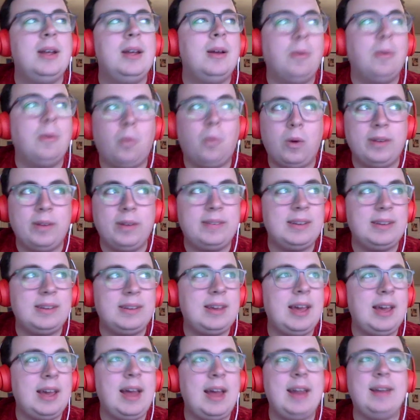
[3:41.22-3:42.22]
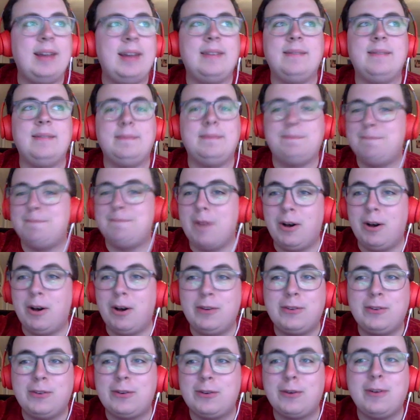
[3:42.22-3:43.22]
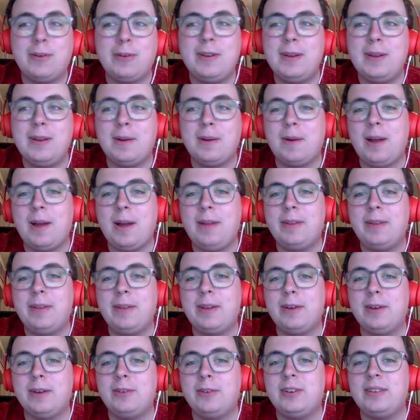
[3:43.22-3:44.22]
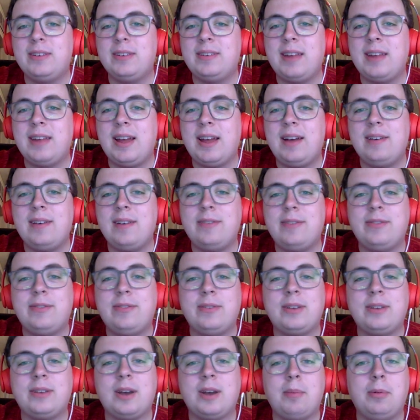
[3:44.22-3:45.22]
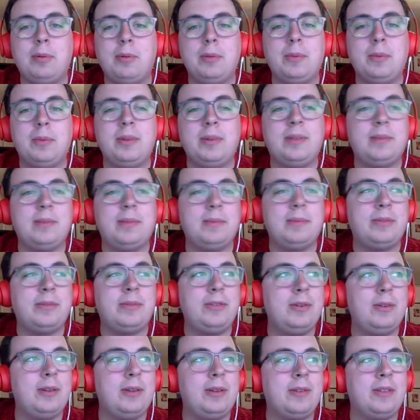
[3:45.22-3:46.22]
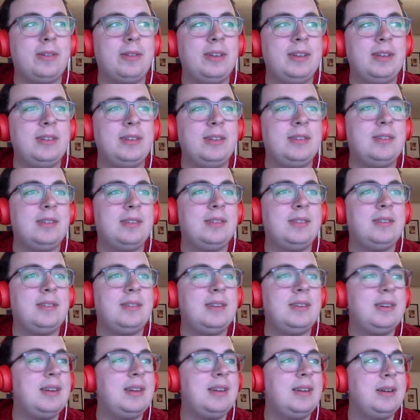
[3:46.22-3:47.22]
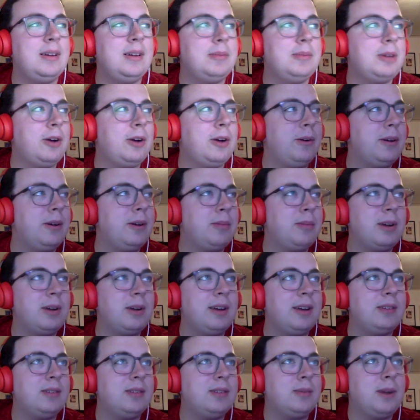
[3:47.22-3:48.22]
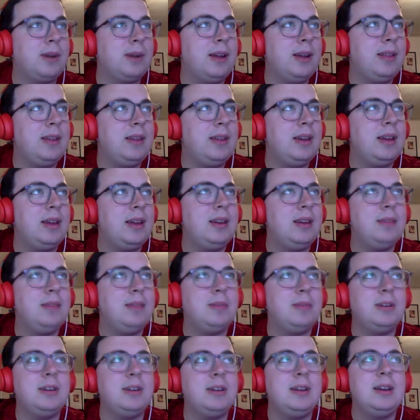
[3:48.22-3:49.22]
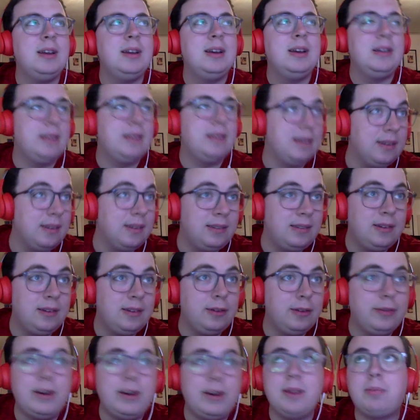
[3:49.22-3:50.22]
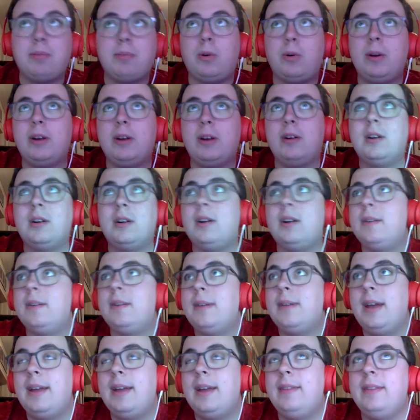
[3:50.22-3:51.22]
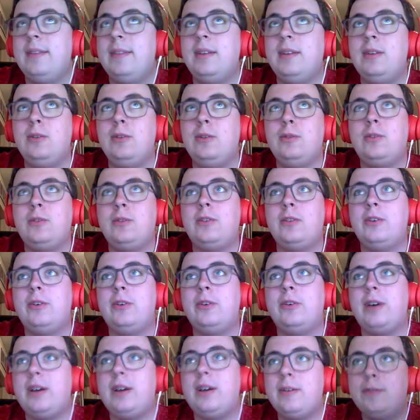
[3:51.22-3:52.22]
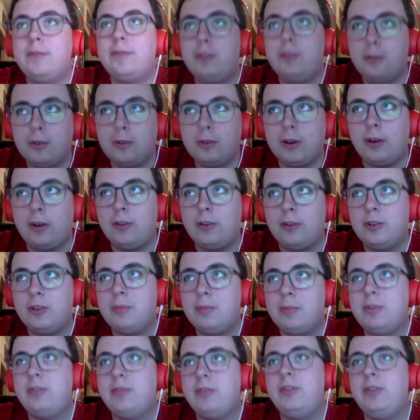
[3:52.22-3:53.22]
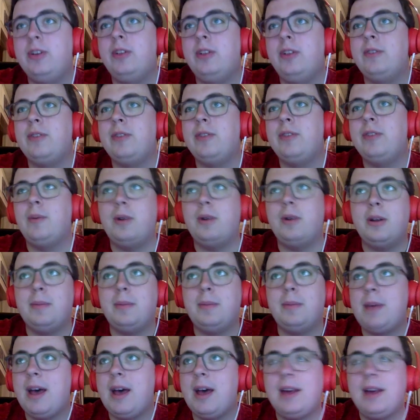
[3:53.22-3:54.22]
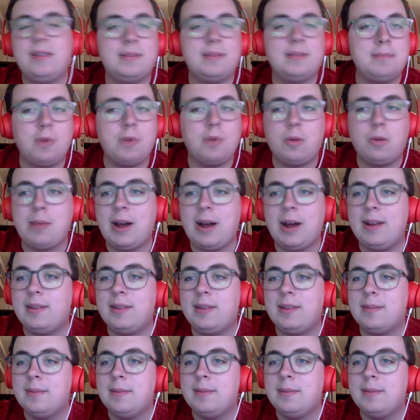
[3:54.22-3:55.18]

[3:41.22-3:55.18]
once again, uncertainty around the coaching staff, coupled with a few other things that just didn't end up going Nebraska's way in the end. But they did still find a point guard, and they do still have two scholarships to fill if they want to add some more bodies.